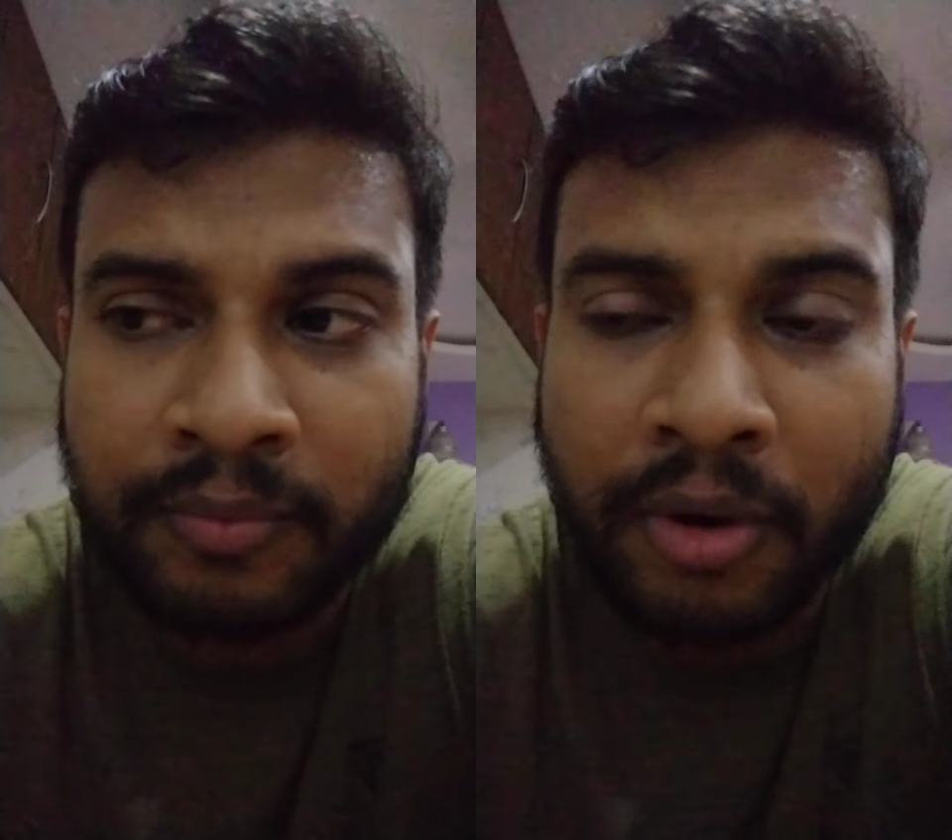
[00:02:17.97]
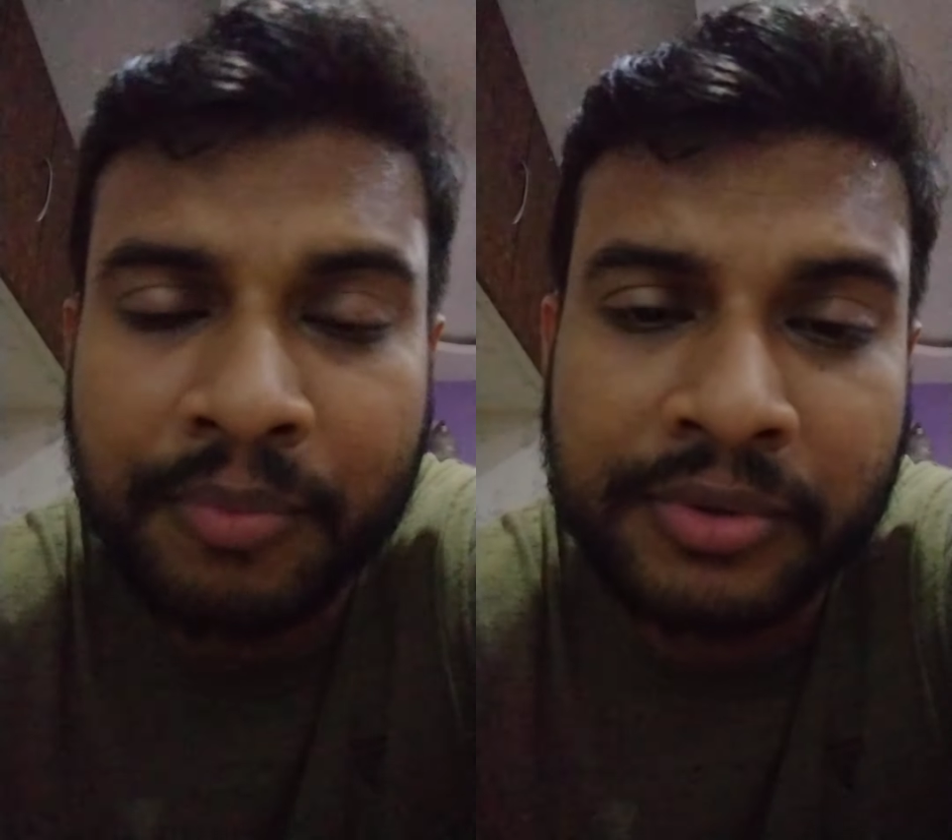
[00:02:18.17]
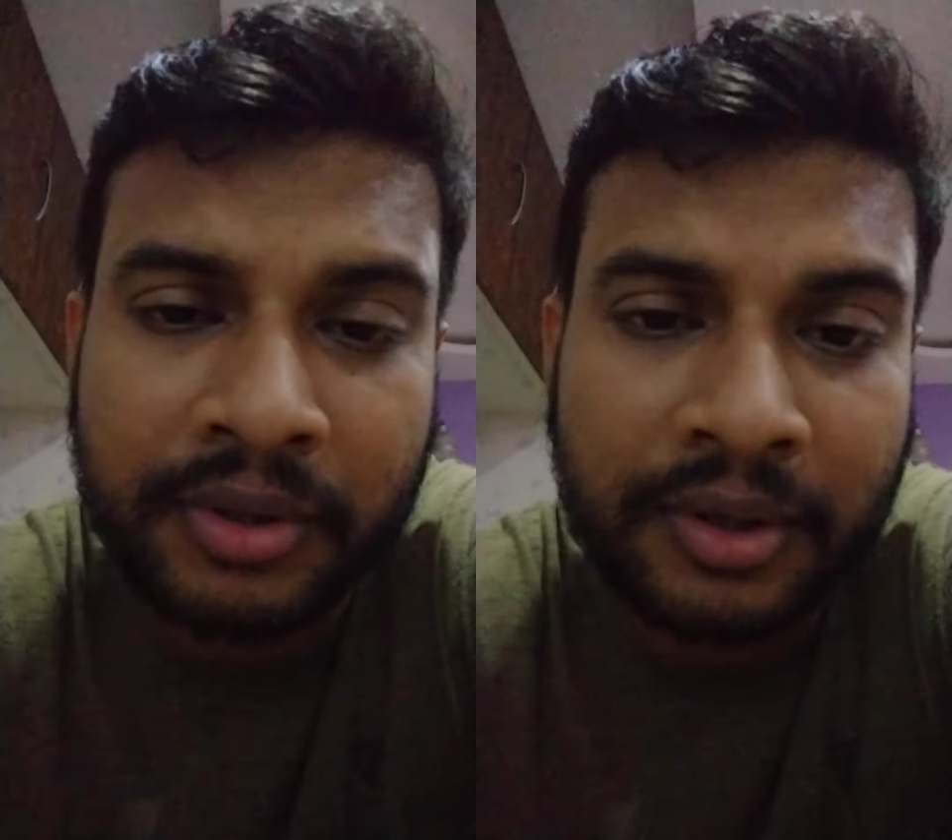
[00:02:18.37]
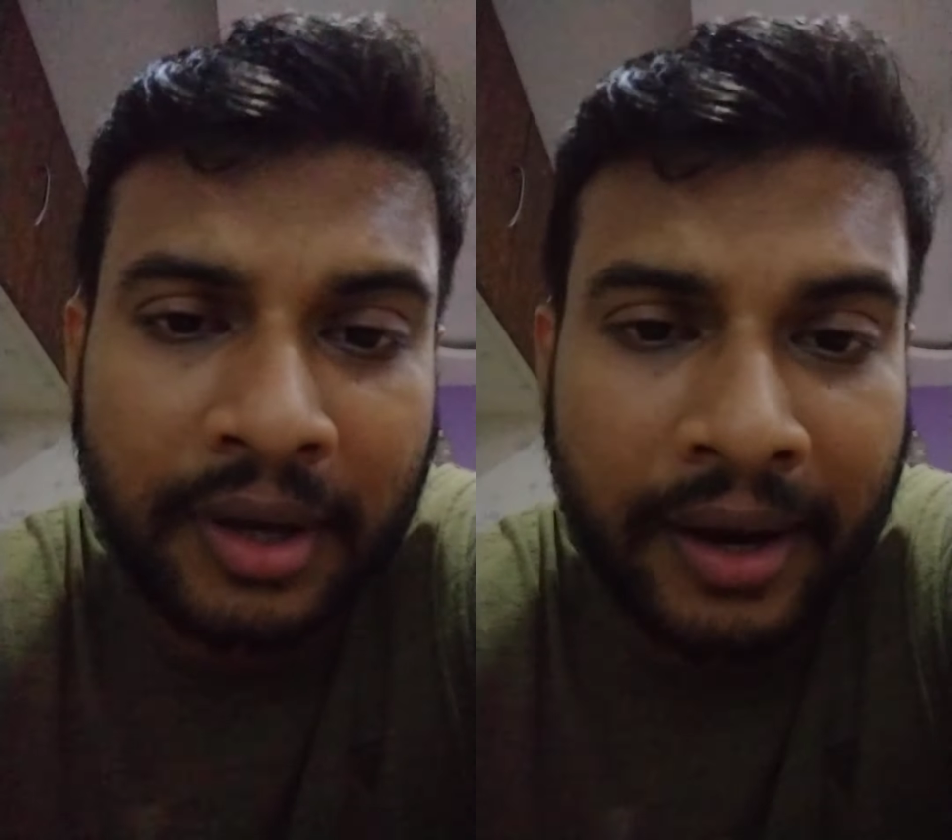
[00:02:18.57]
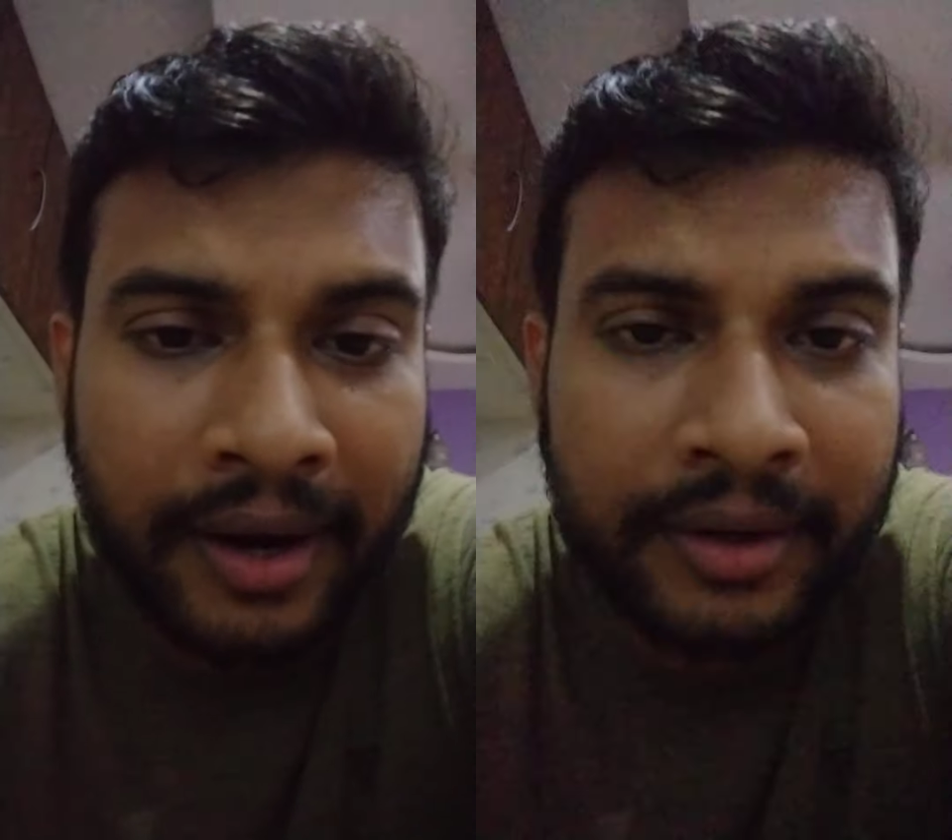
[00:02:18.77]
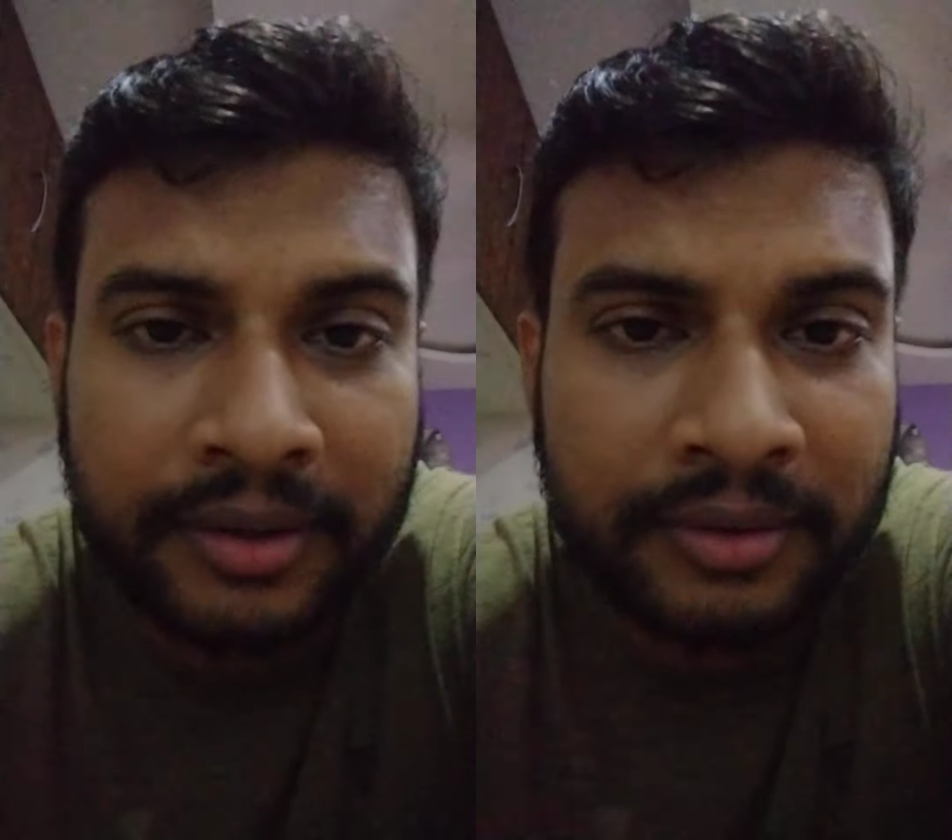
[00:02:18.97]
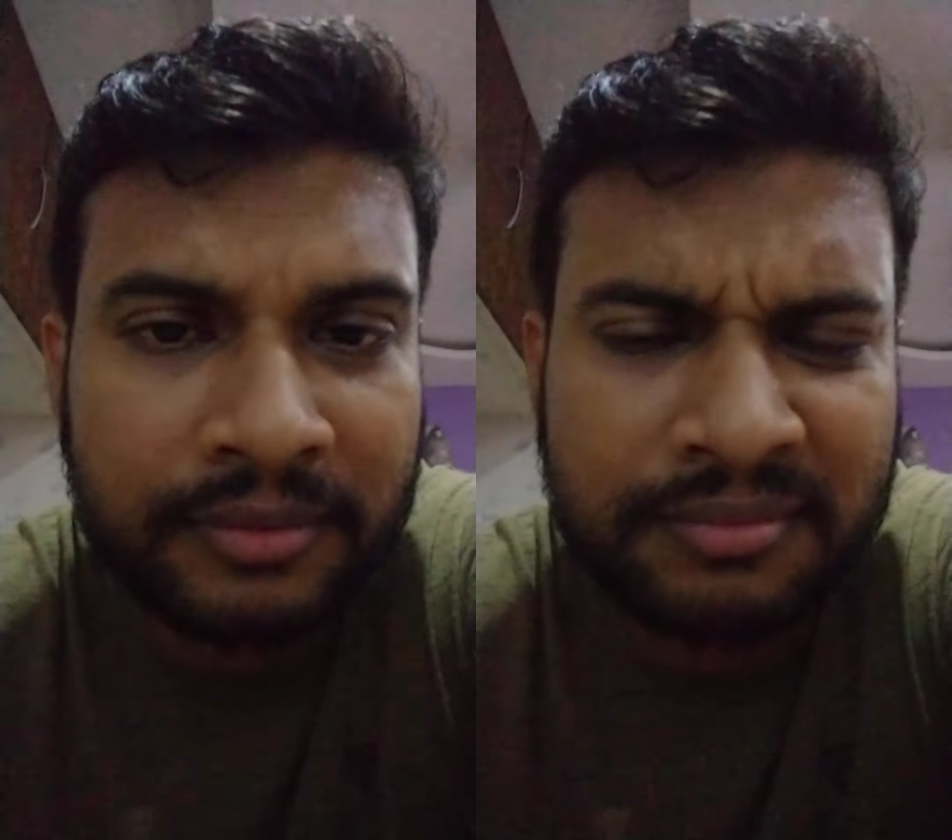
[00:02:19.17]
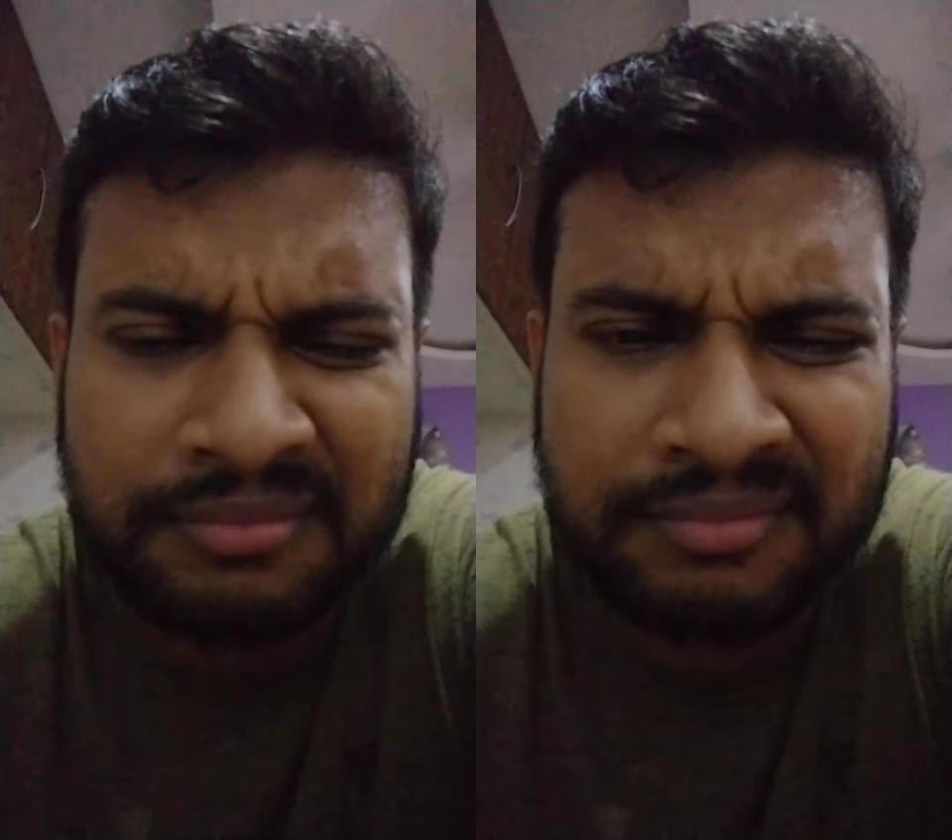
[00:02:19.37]
pops in and
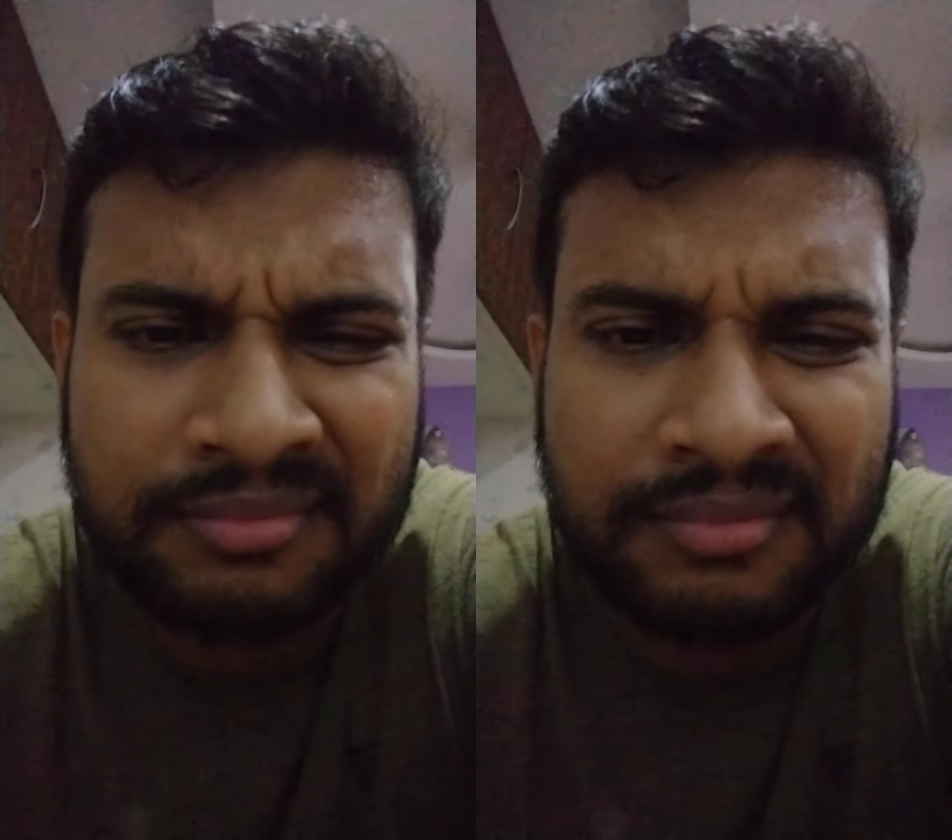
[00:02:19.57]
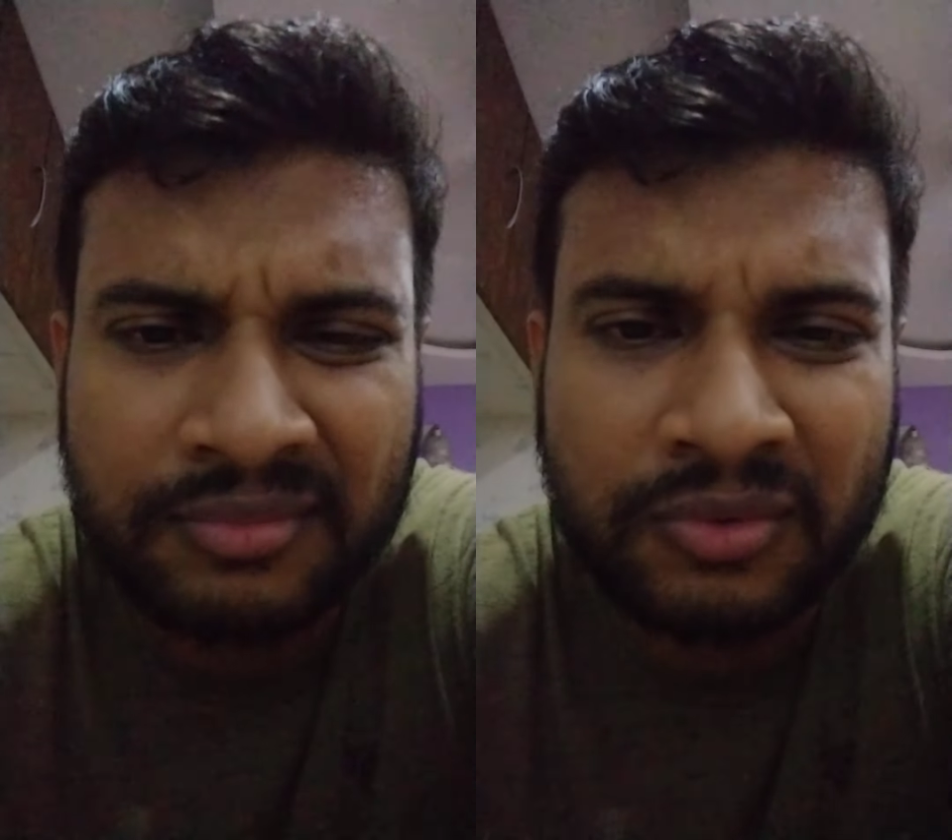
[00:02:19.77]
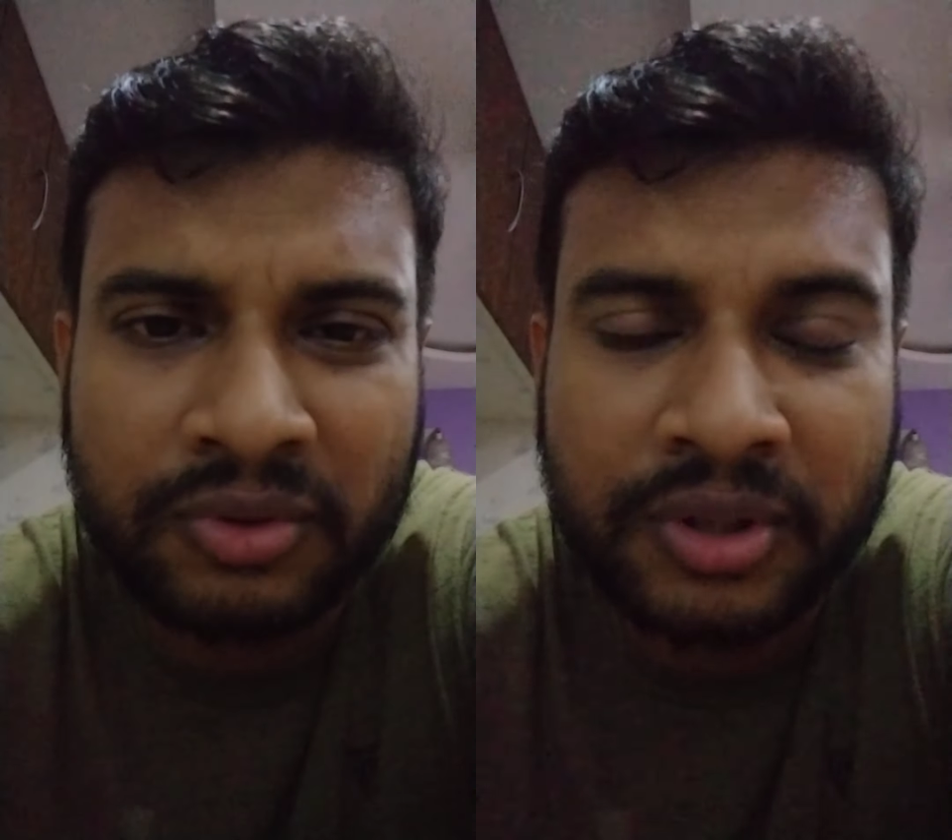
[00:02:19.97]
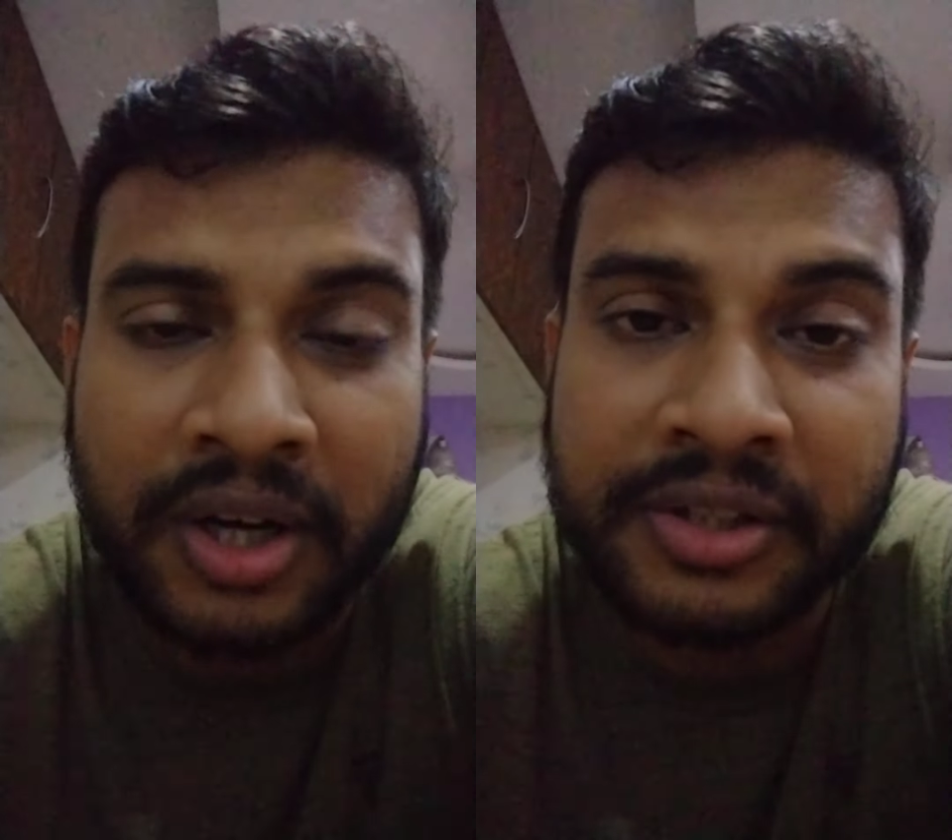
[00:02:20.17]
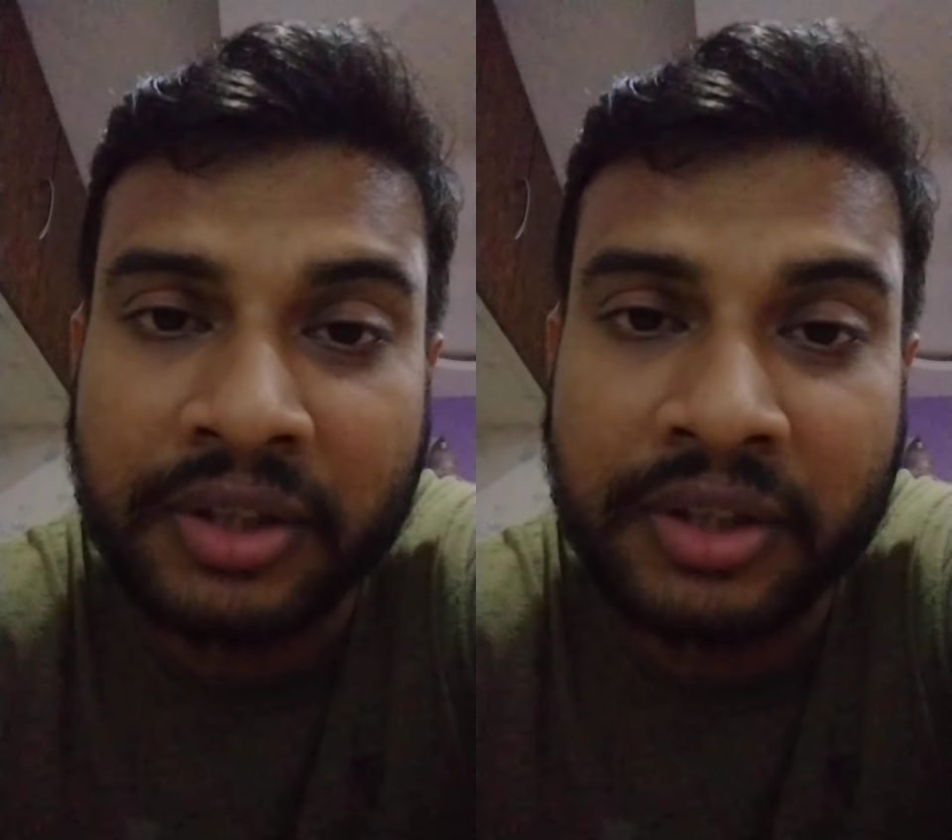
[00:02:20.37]
starts